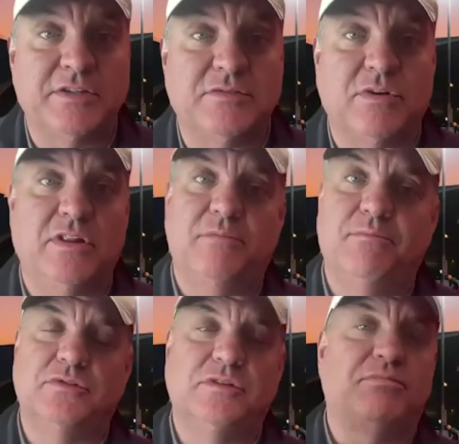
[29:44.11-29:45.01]
It's one of the
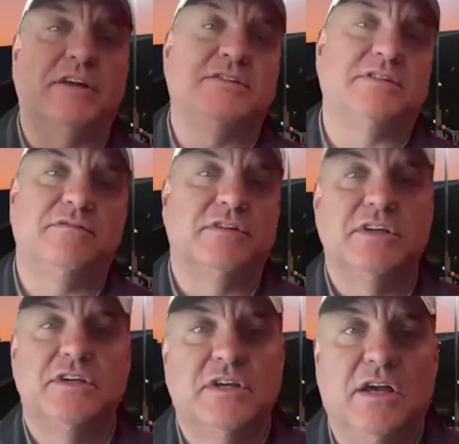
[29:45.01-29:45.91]
most impressive
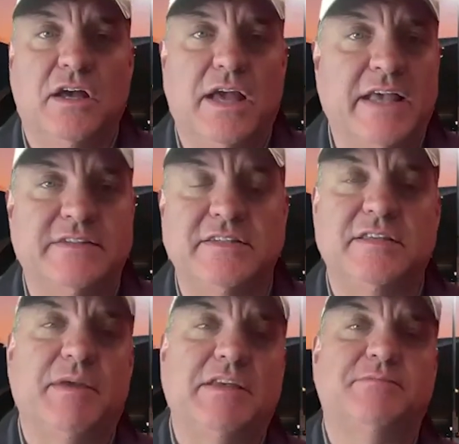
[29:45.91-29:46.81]

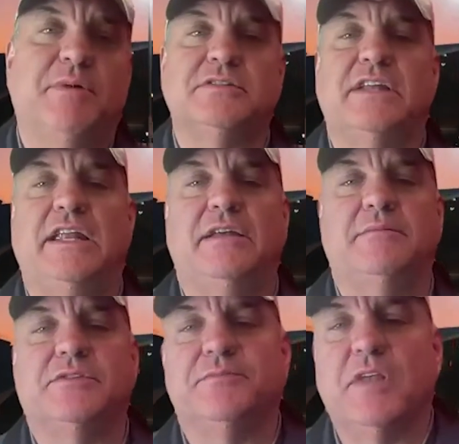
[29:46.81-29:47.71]
SEC baseball
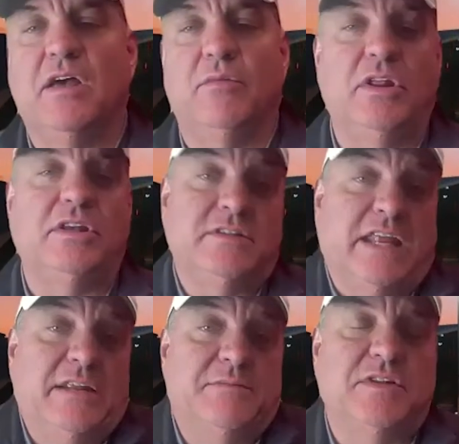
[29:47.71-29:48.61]
stadiums, really
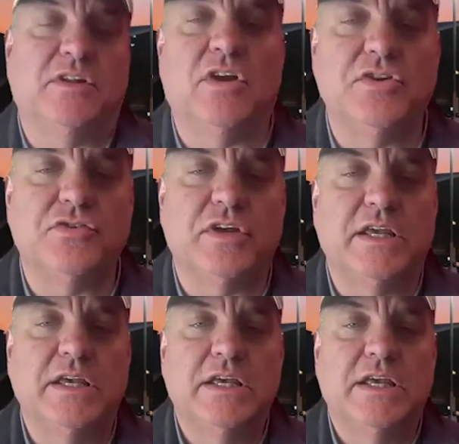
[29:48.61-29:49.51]
stadiums in the country.